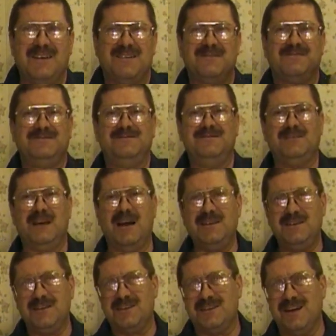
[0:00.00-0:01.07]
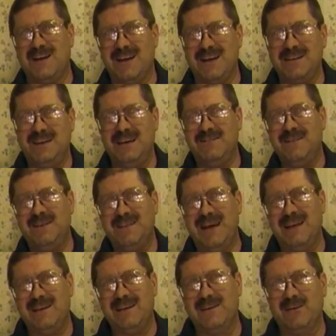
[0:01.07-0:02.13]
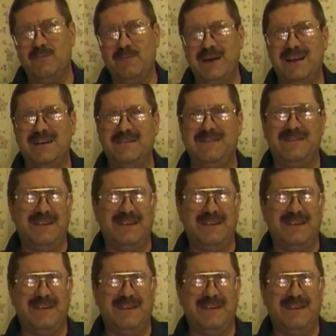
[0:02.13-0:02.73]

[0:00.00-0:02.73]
So I just thought I'd give you that little bit